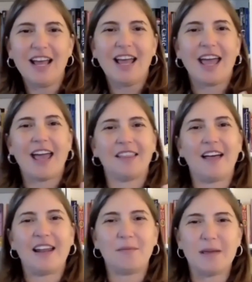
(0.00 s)
and
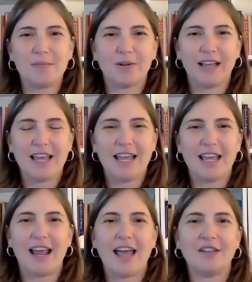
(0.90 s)
letting people in
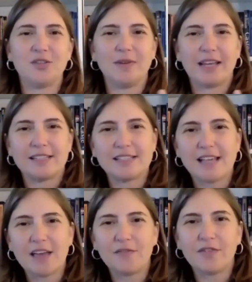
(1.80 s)
and doing it
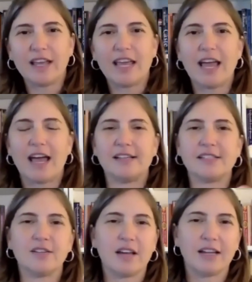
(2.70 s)
safely and
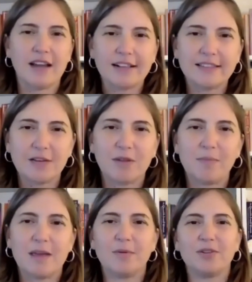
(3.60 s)
still connecting with
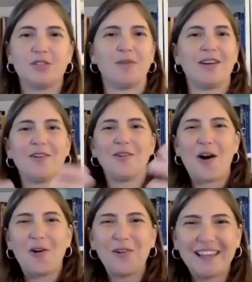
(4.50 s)
people? Do we
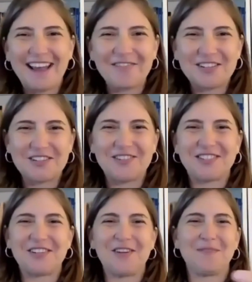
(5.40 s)
only ever do
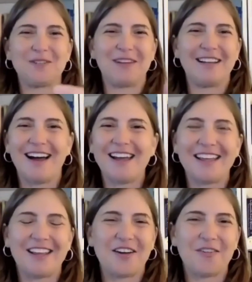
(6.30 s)
Zoom? Do we not?
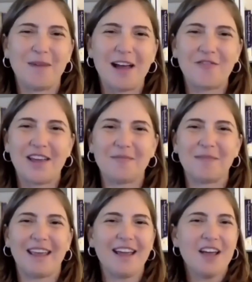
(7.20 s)
In my
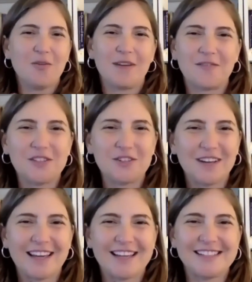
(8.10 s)
family, we have two
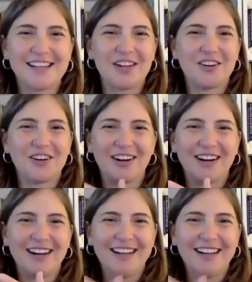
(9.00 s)
kids under,